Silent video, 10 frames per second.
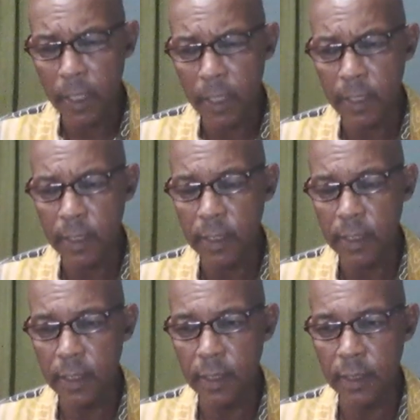in
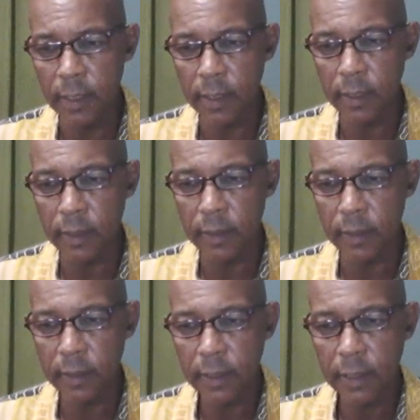the
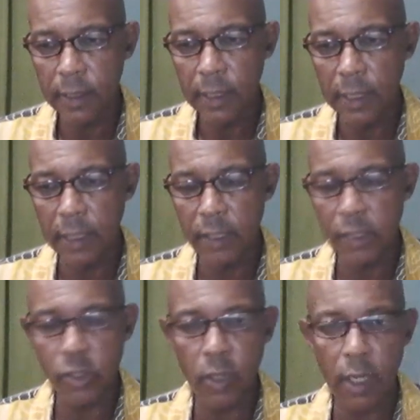in the
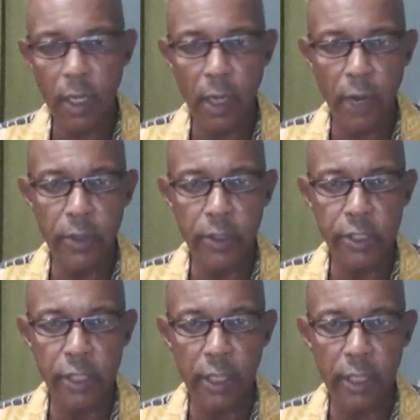so-called
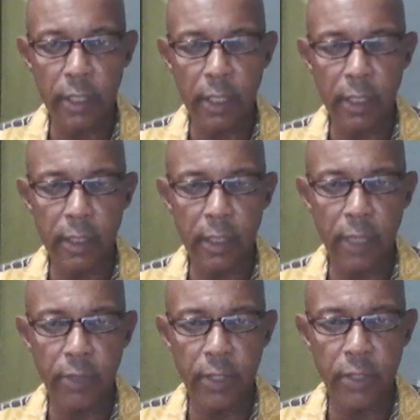orange and, and,
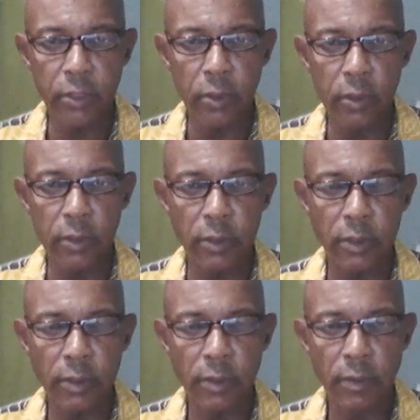and red
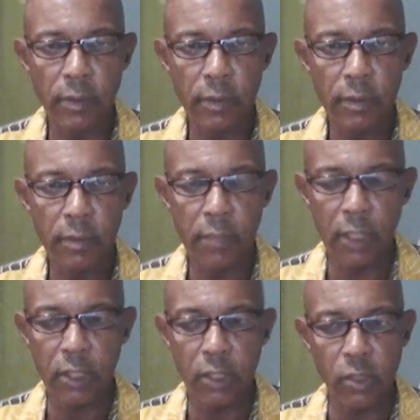zones
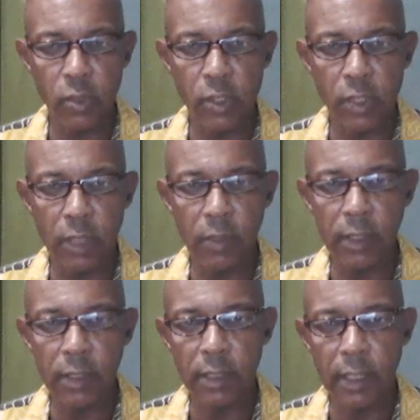because mm-hmm. those are the
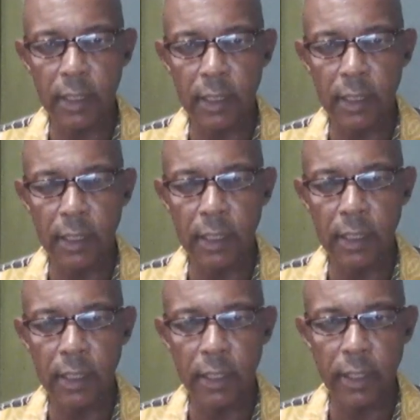ones that are in
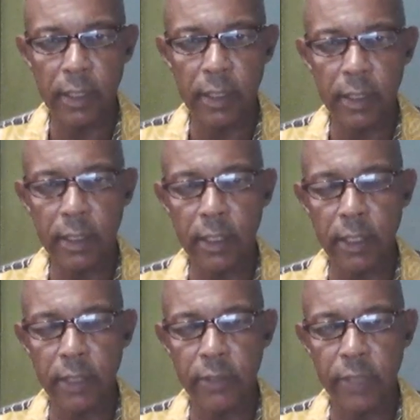the northern
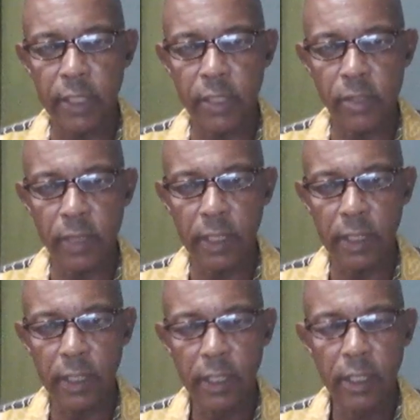northern range
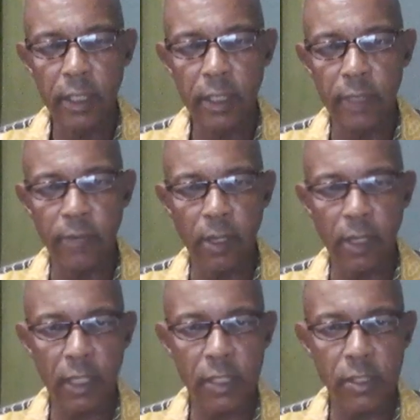where the
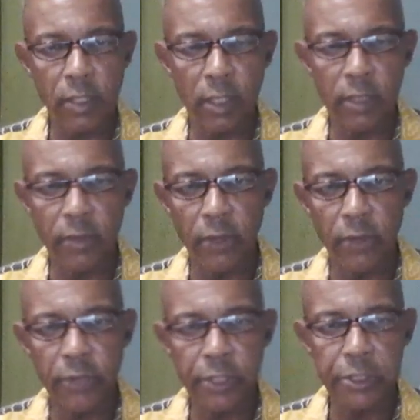volcanic soil is
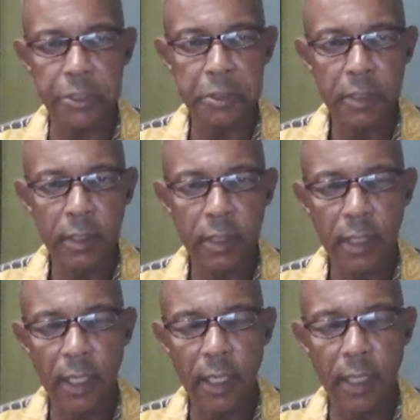very rich
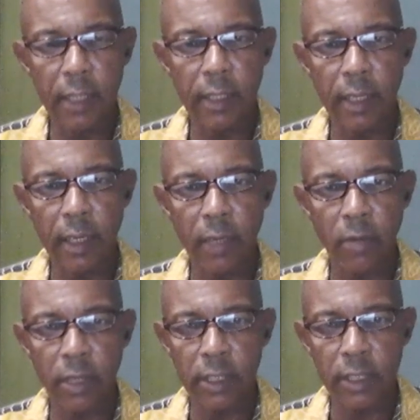and uh,
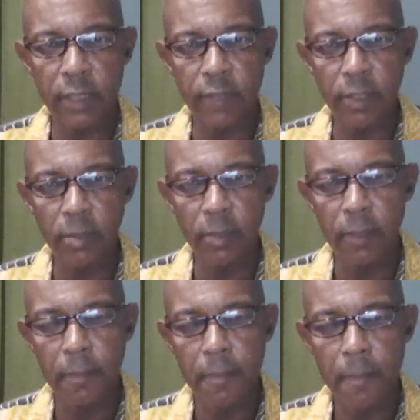water is available.